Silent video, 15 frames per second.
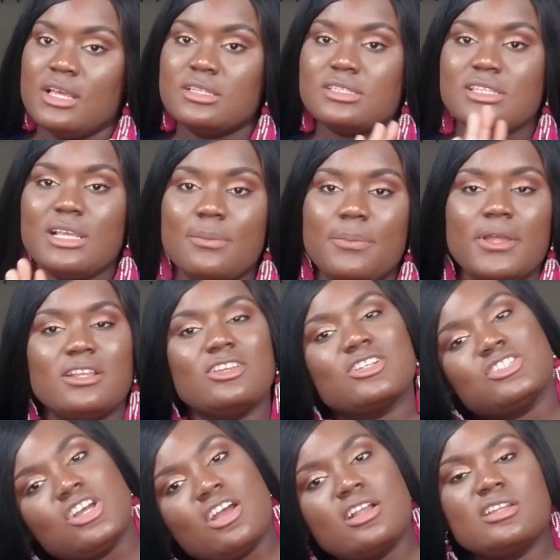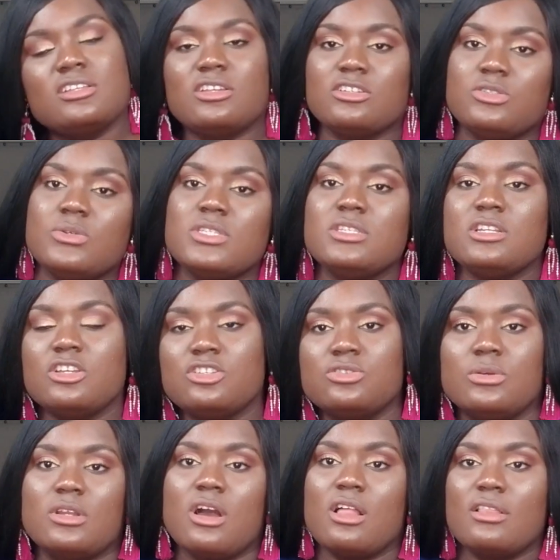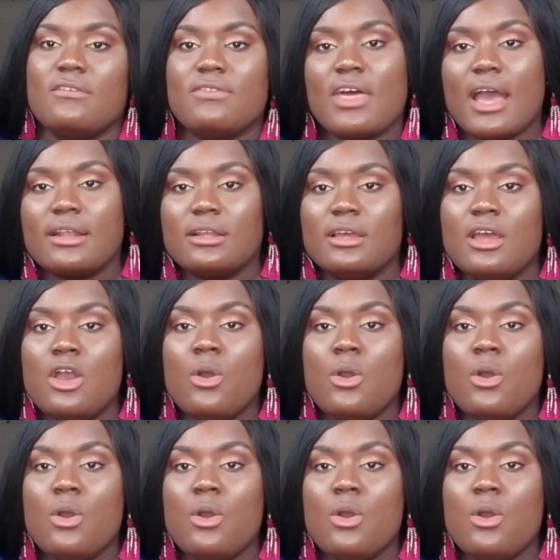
Sleeping, you're turning, you're twisting, you're doing all of that.